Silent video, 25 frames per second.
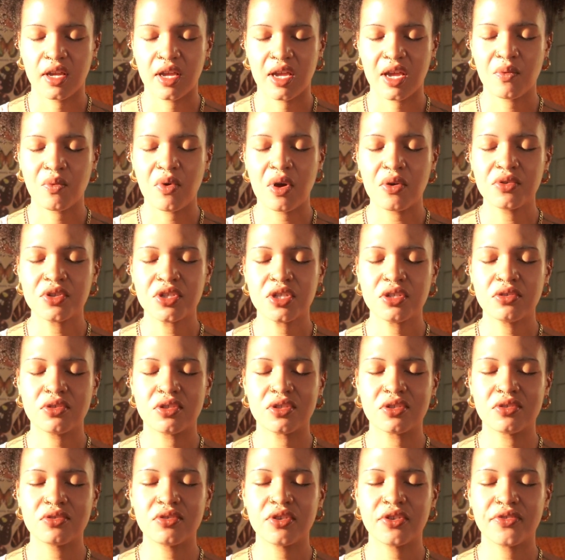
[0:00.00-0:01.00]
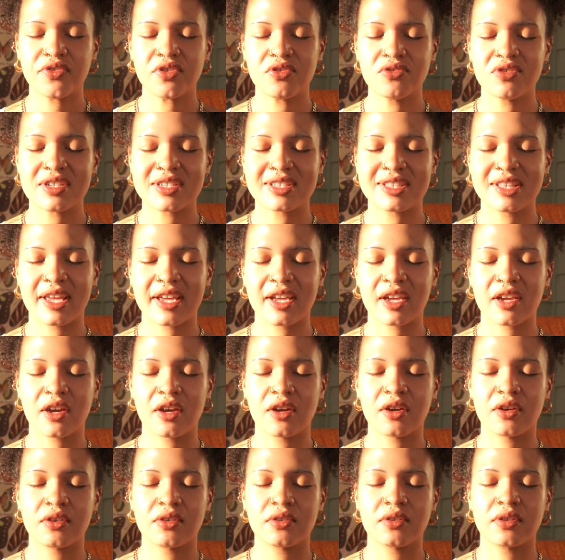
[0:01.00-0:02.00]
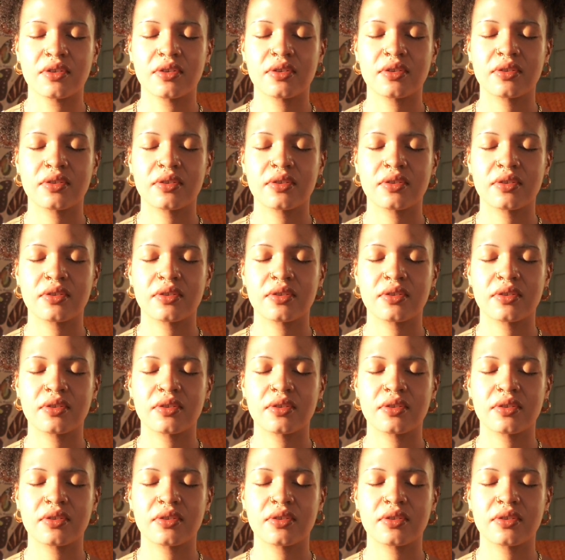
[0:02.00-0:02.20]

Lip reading: And what would you do if you just let go?